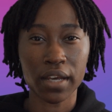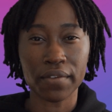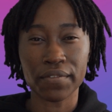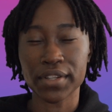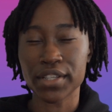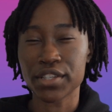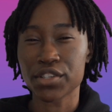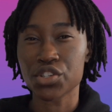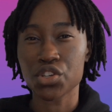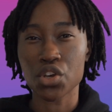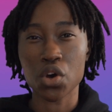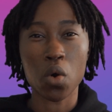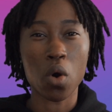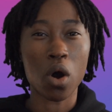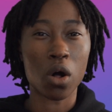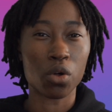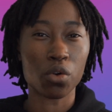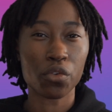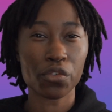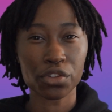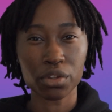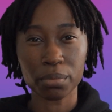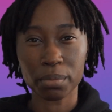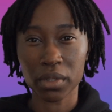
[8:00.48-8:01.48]
if it's so all
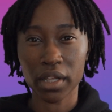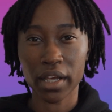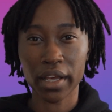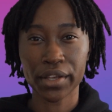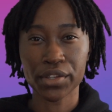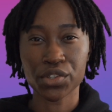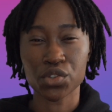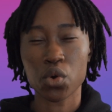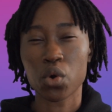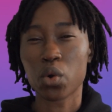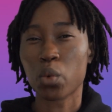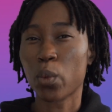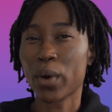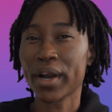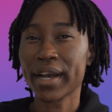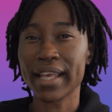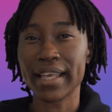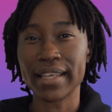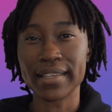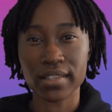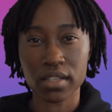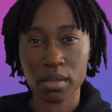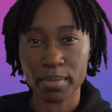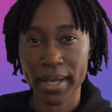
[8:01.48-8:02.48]
over the place, or when
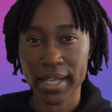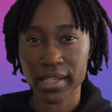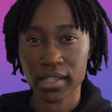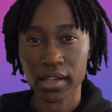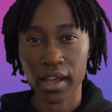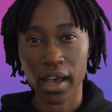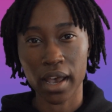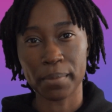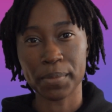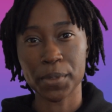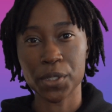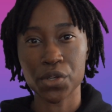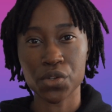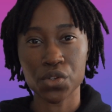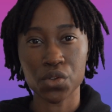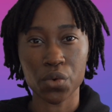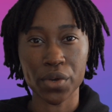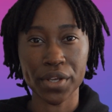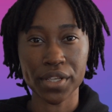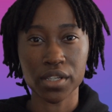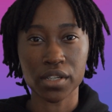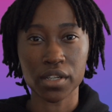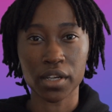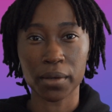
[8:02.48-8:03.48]
is the best time to use
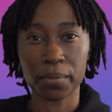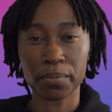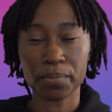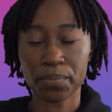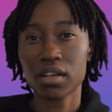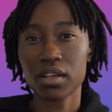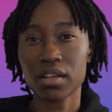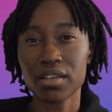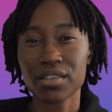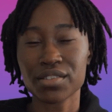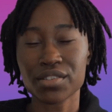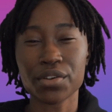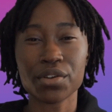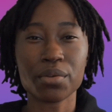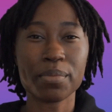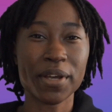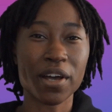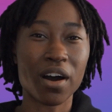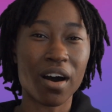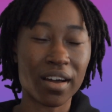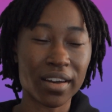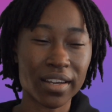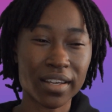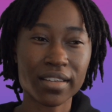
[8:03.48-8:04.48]
hoisting? So to be
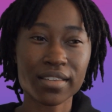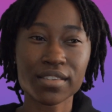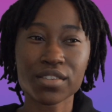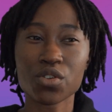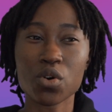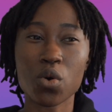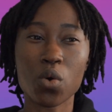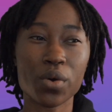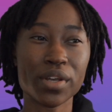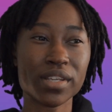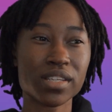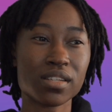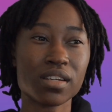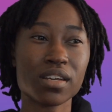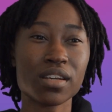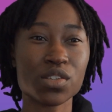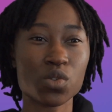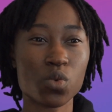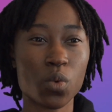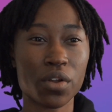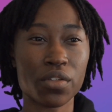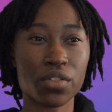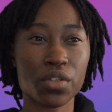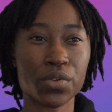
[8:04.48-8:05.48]
honest, hoisting is
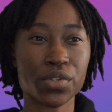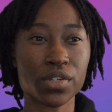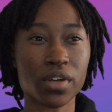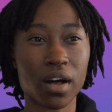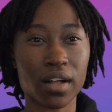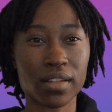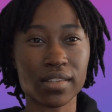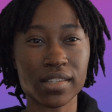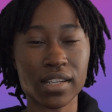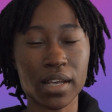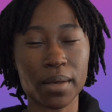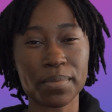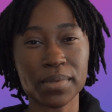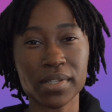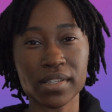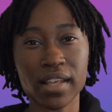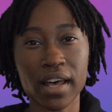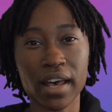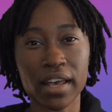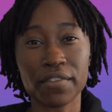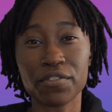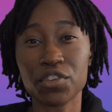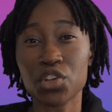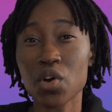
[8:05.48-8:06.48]
one of those concepts
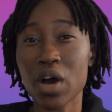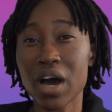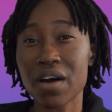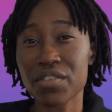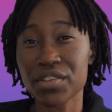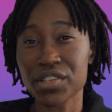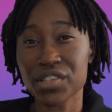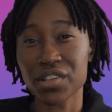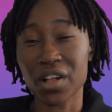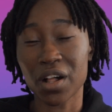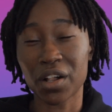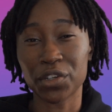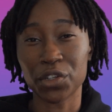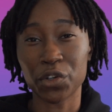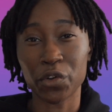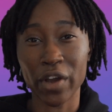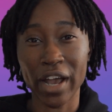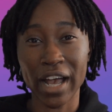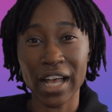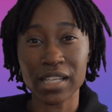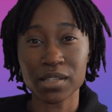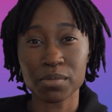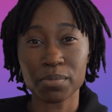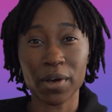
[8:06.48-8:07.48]
that if you don't have a solid
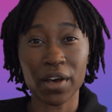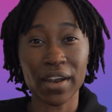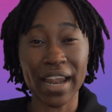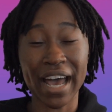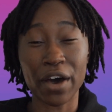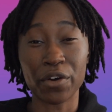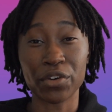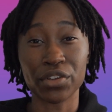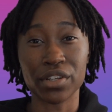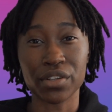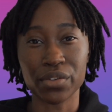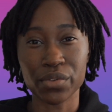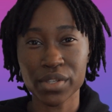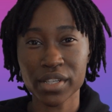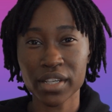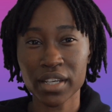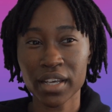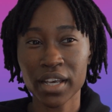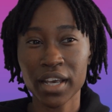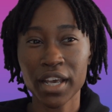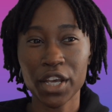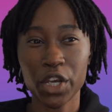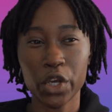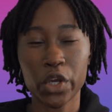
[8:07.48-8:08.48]
grasp on how to use
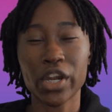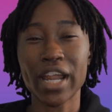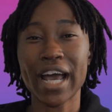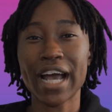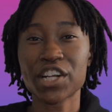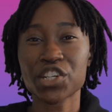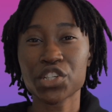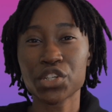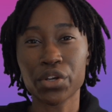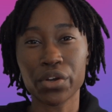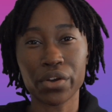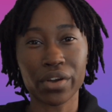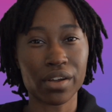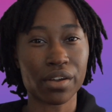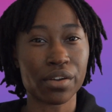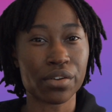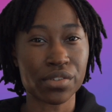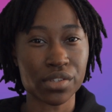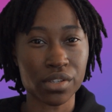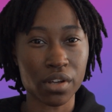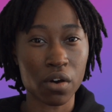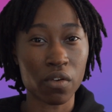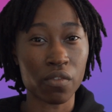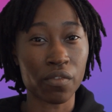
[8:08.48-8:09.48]
it, you can actually hurt
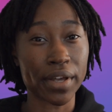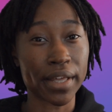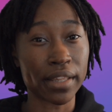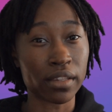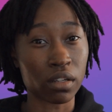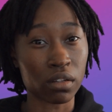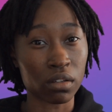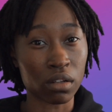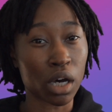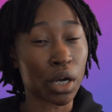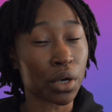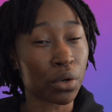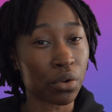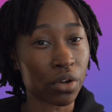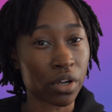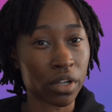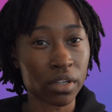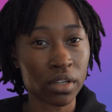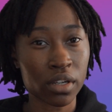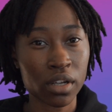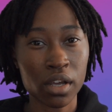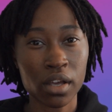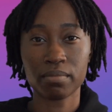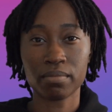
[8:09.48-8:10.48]
yourself in the long run.
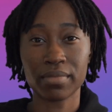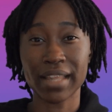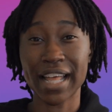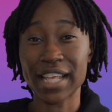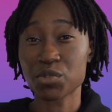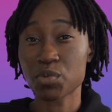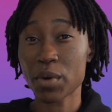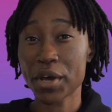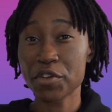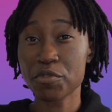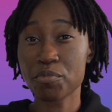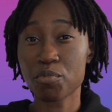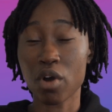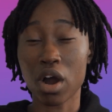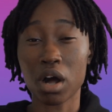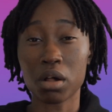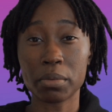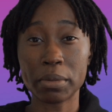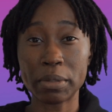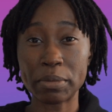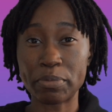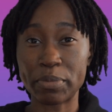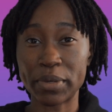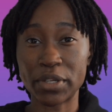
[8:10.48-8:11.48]
That's why you've
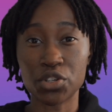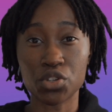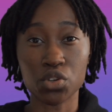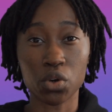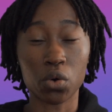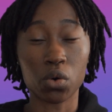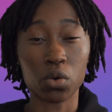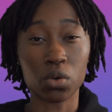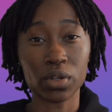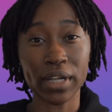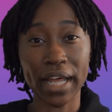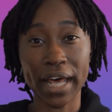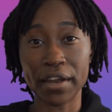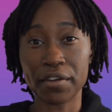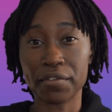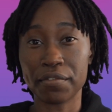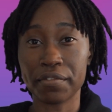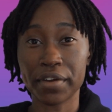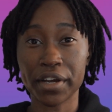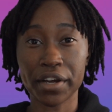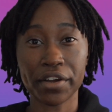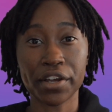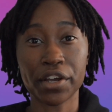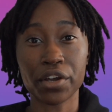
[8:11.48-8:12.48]
probably been told at a
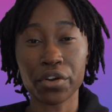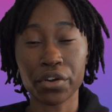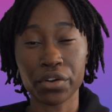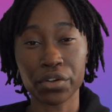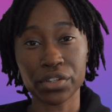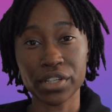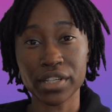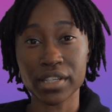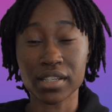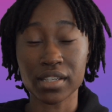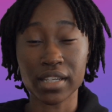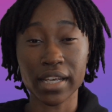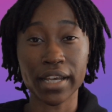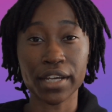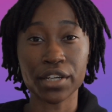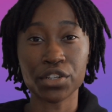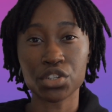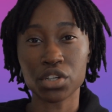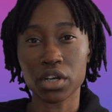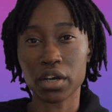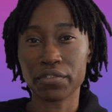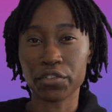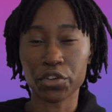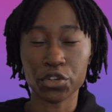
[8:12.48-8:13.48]
very early stage
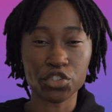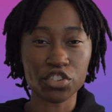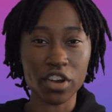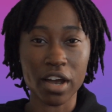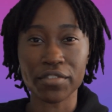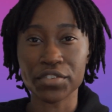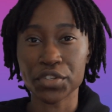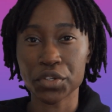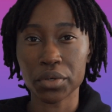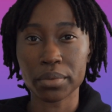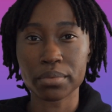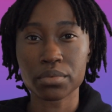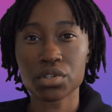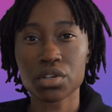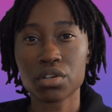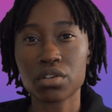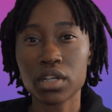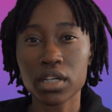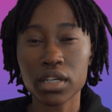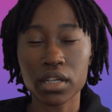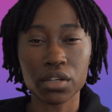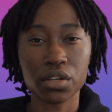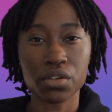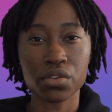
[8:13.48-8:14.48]
of your JavaScript
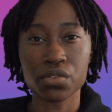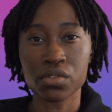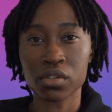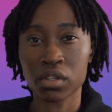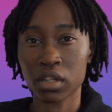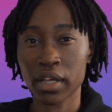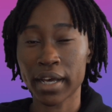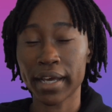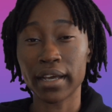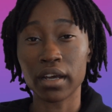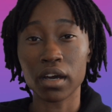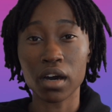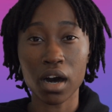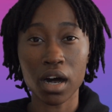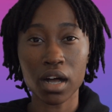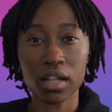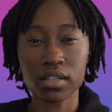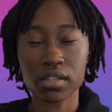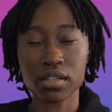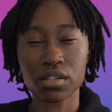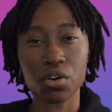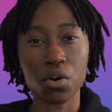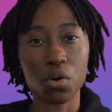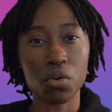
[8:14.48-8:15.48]
journey to use let and
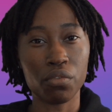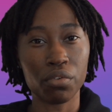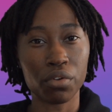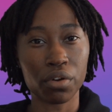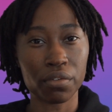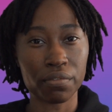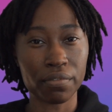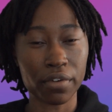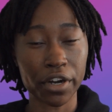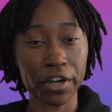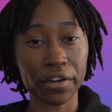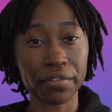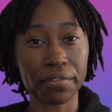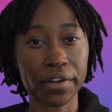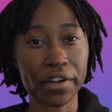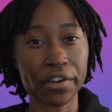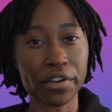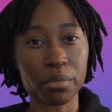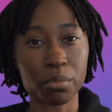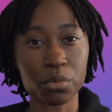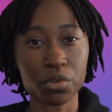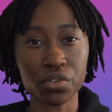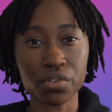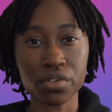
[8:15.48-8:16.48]
const over var
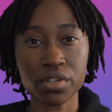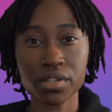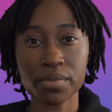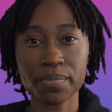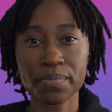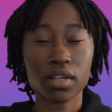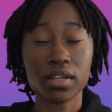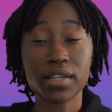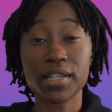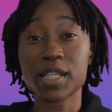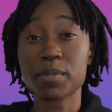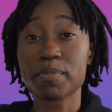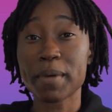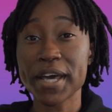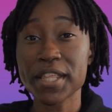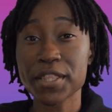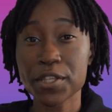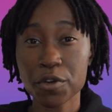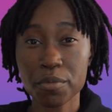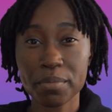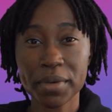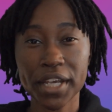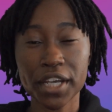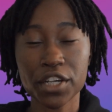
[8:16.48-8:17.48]
variables. Despite
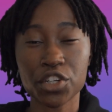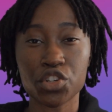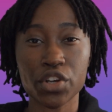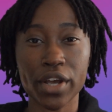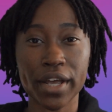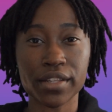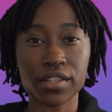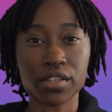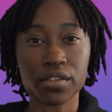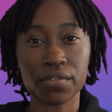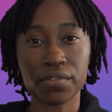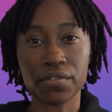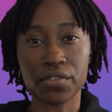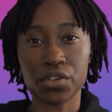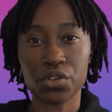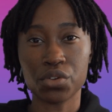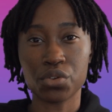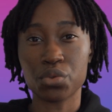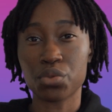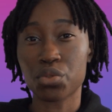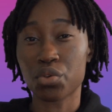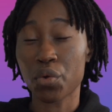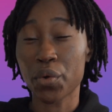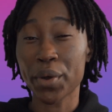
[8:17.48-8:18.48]
there being a chance of
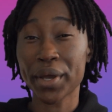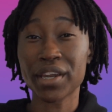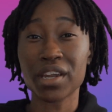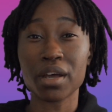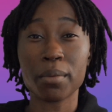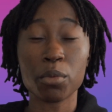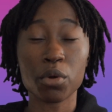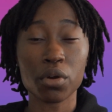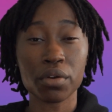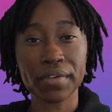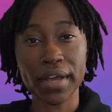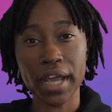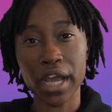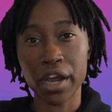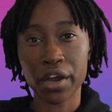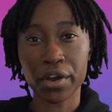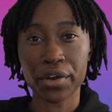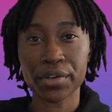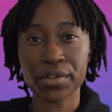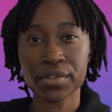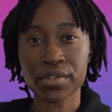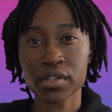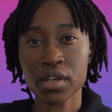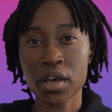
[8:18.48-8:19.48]
you throwing a number of
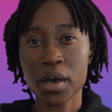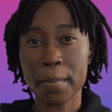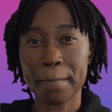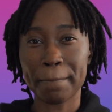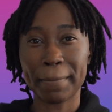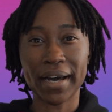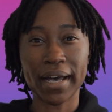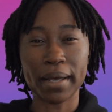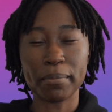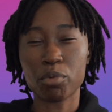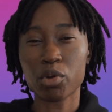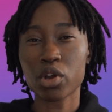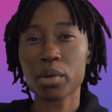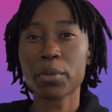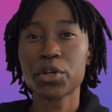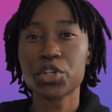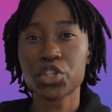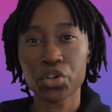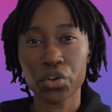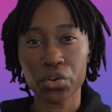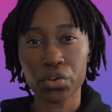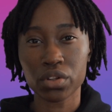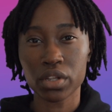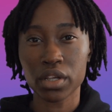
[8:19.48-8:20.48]
errors by
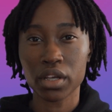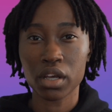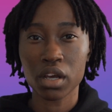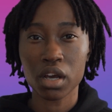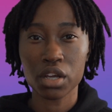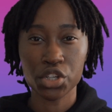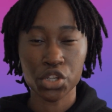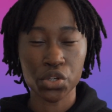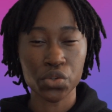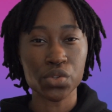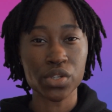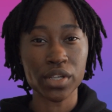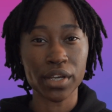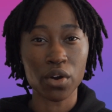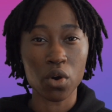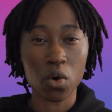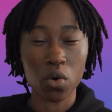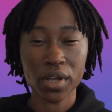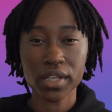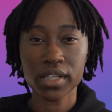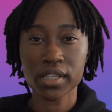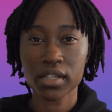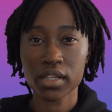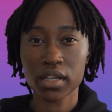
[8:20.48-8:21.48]
prematurely using
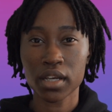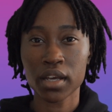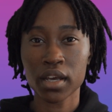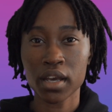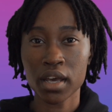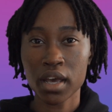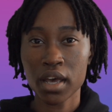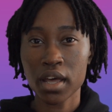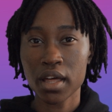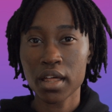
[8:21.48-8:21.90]
hoisting,